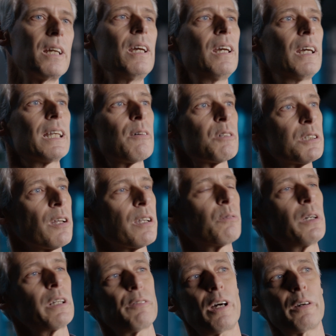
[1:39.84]
And that was another
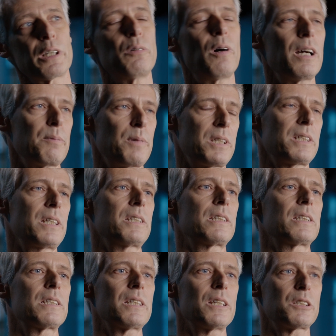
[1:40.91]
one of our requirements
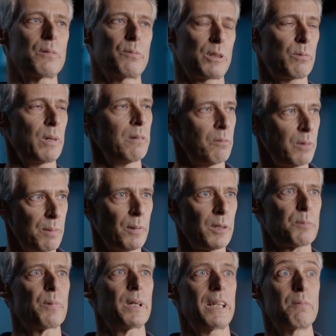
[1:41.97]
into the system, as we
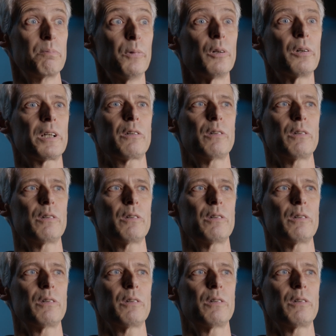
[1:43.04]
must bring in more